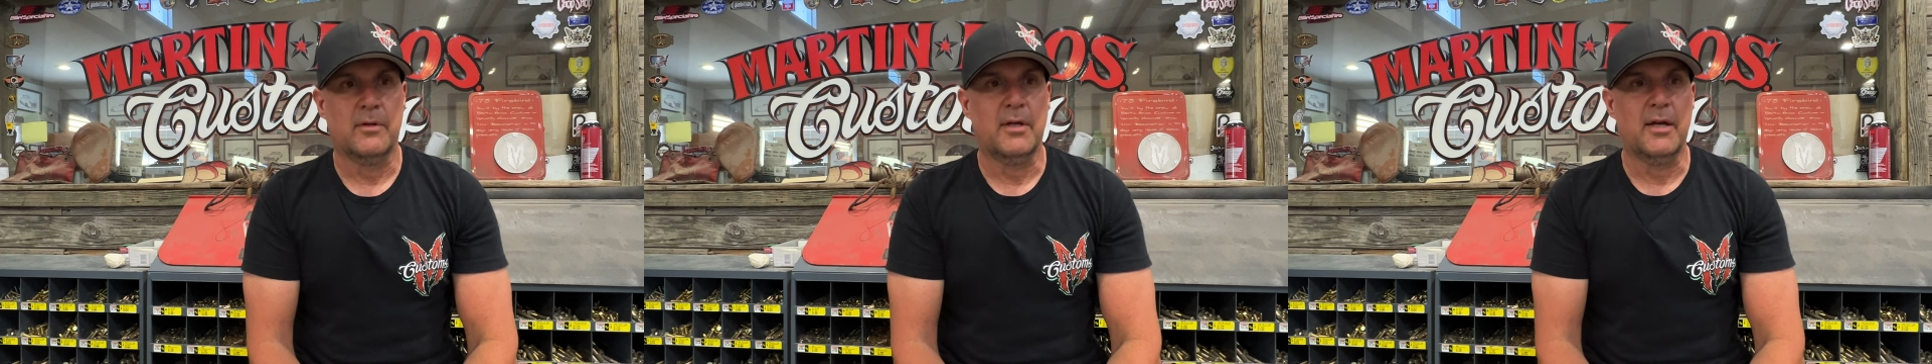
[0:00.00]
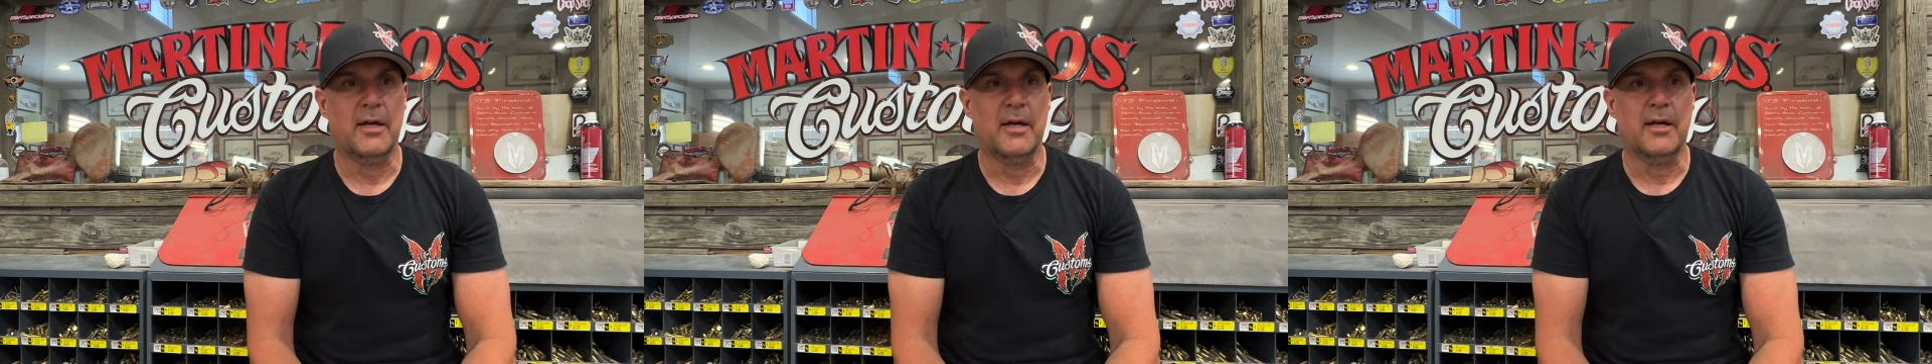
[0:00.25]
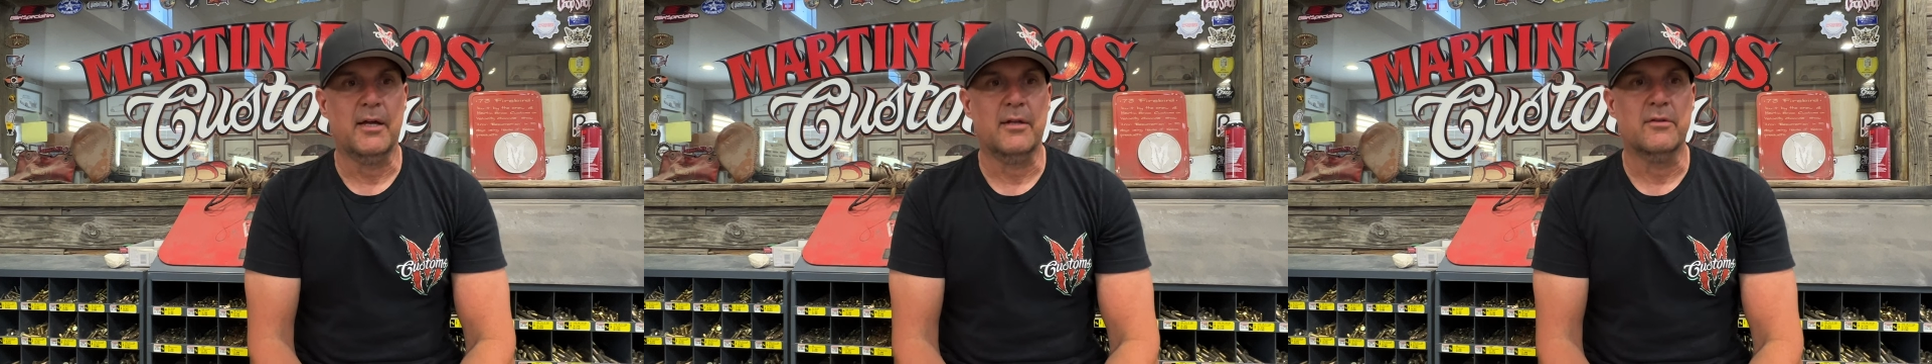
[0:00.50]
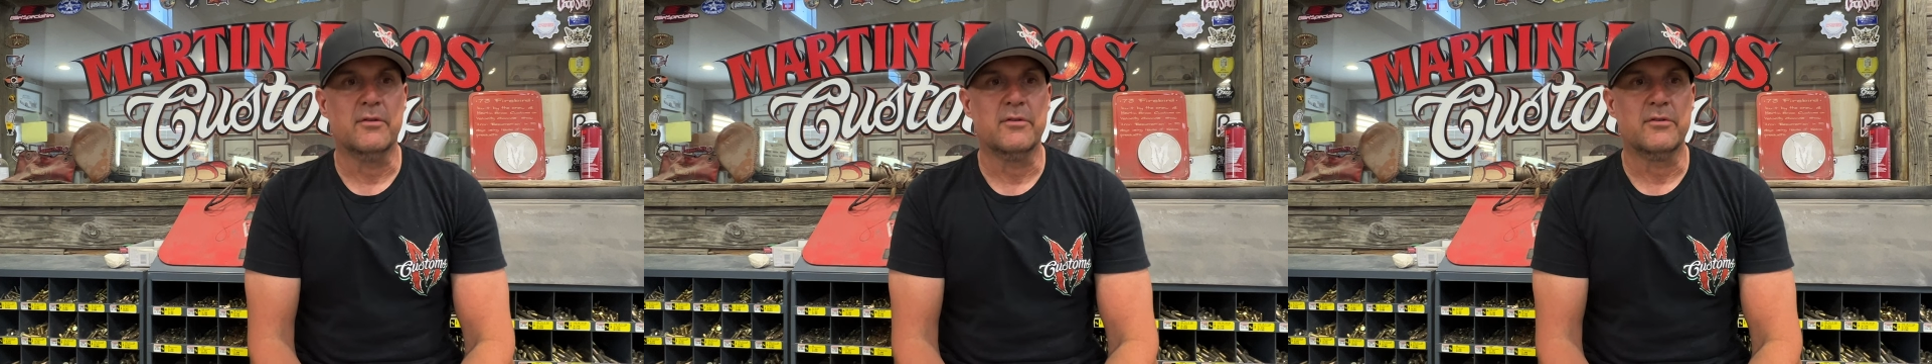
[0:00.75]

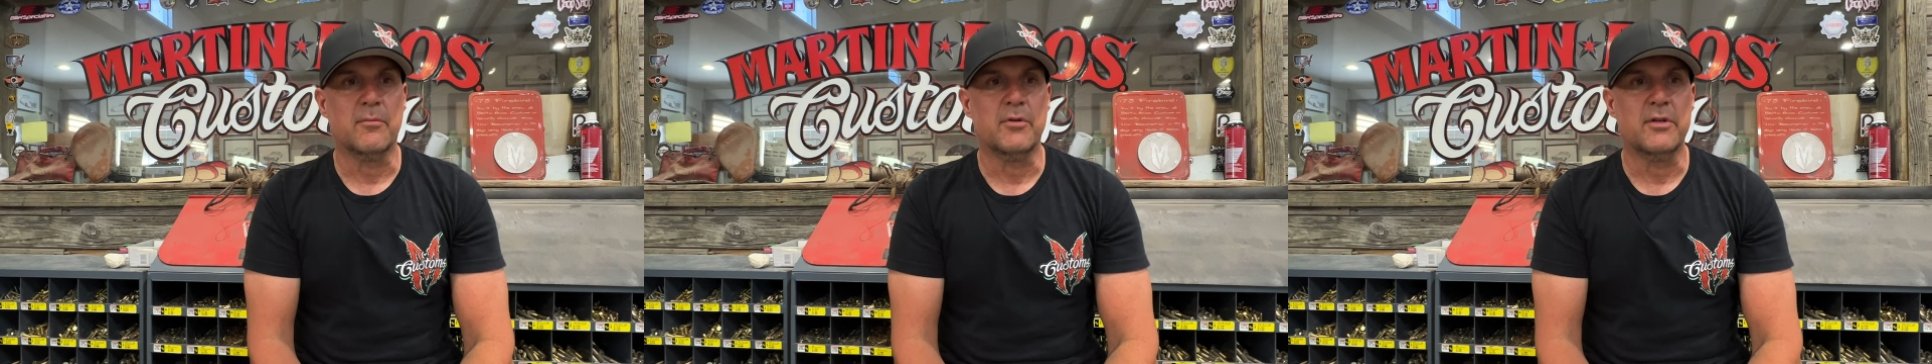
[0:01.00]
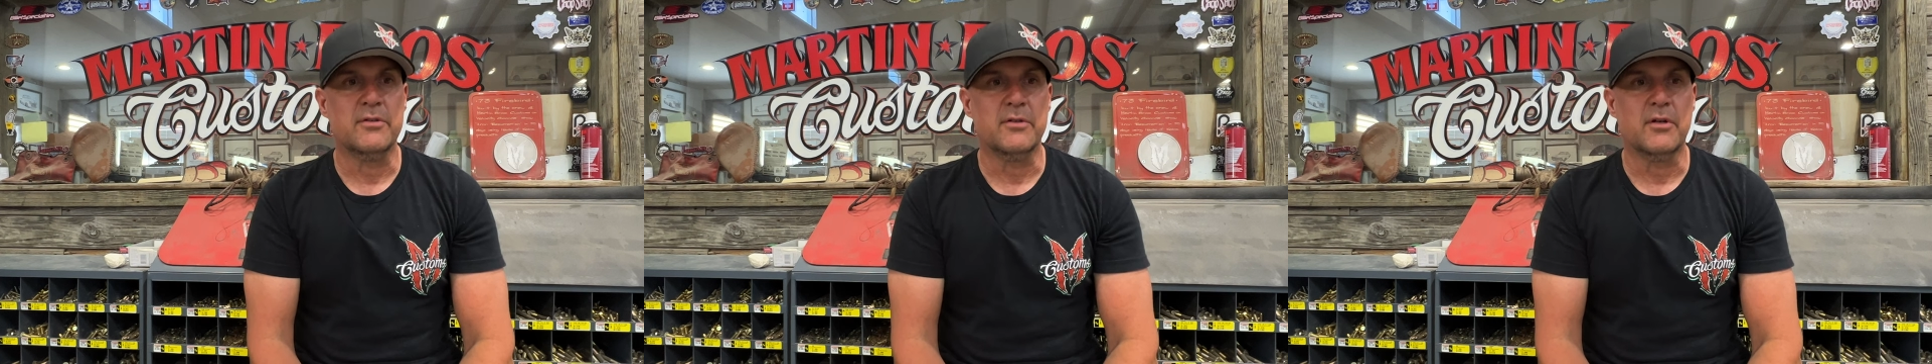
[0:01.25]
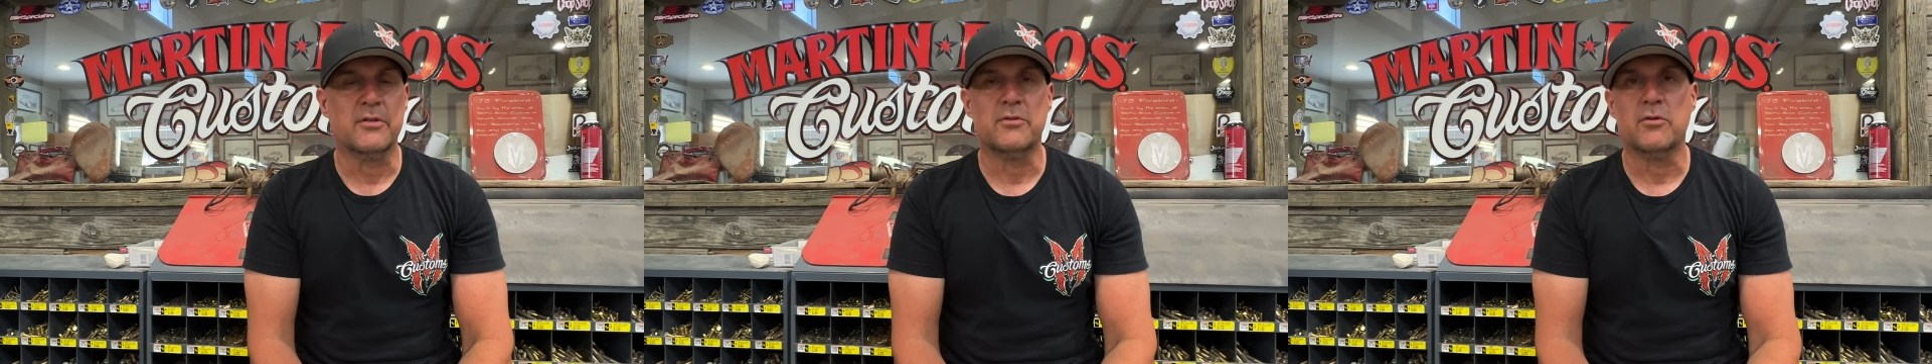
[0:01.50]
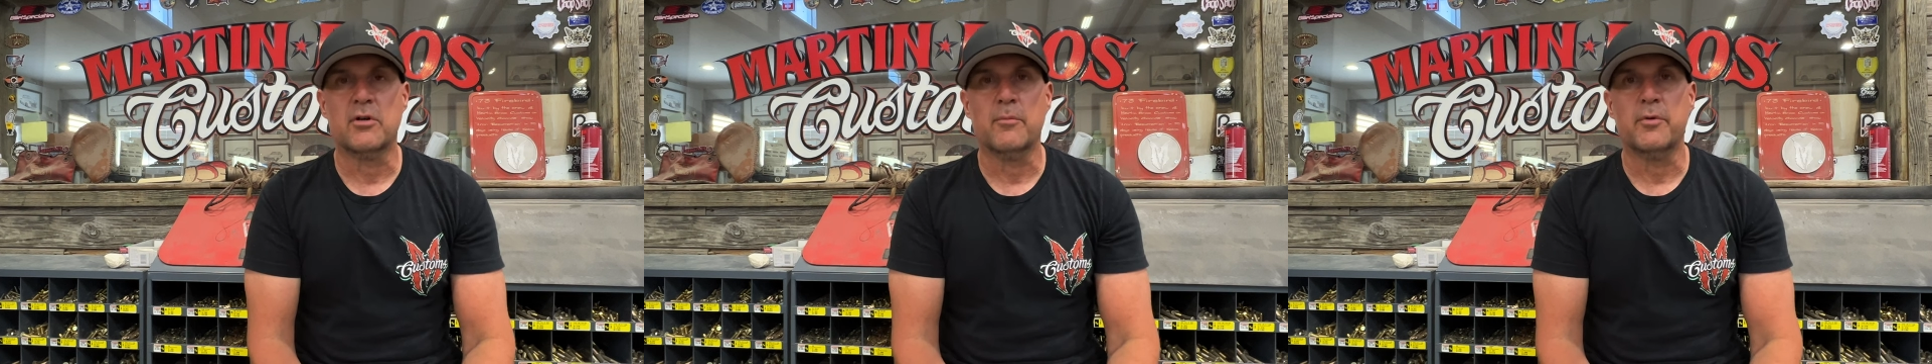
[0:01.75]
And some of these
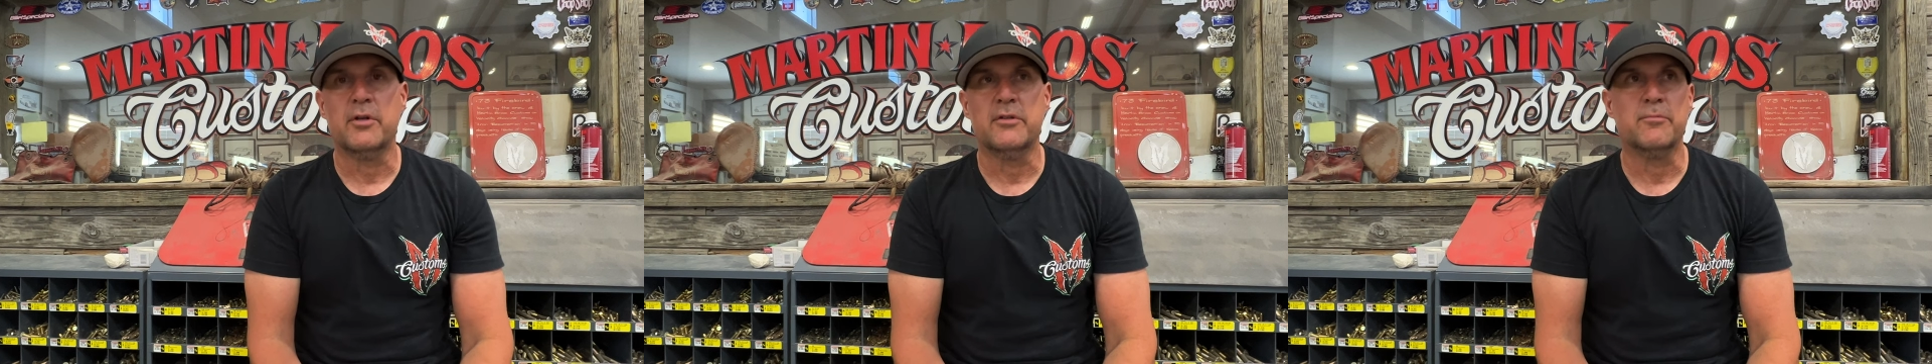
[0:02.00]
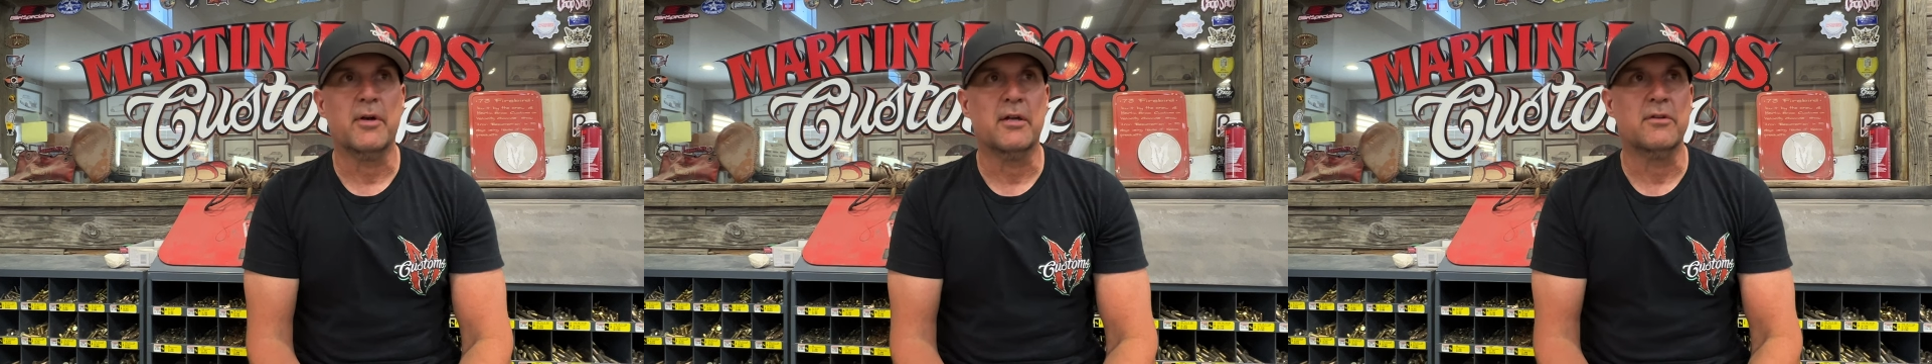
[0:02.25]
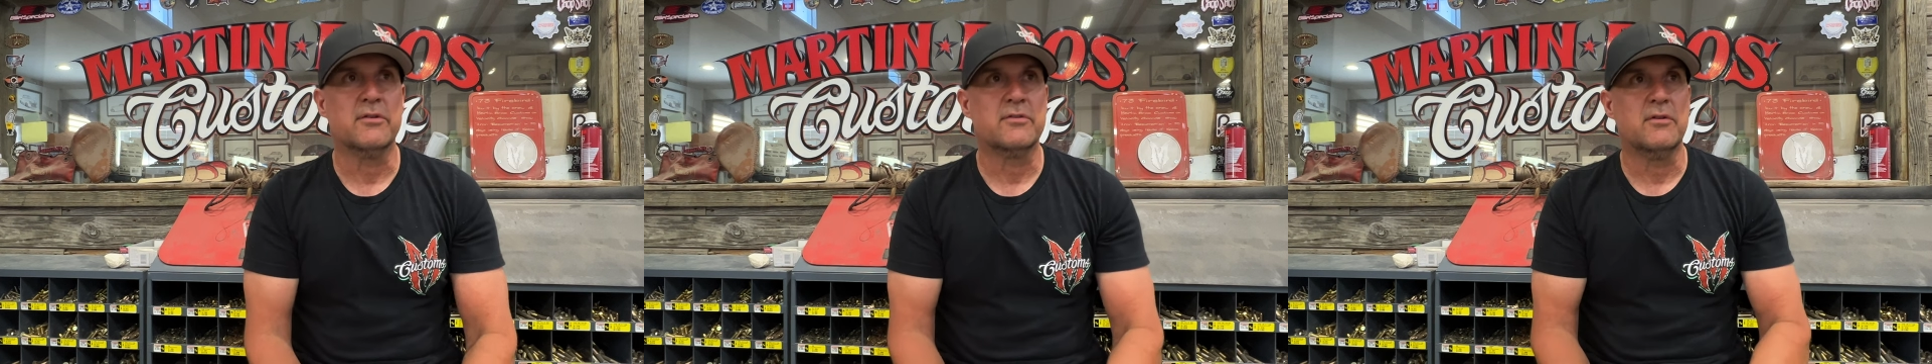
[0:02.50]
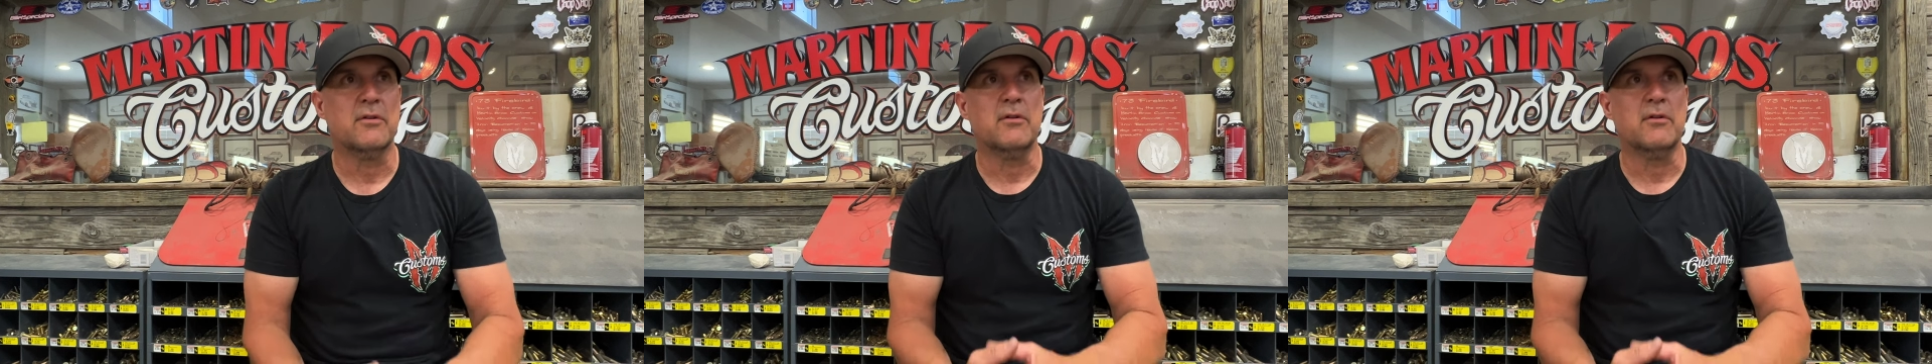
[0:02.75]
industrial companies, man, just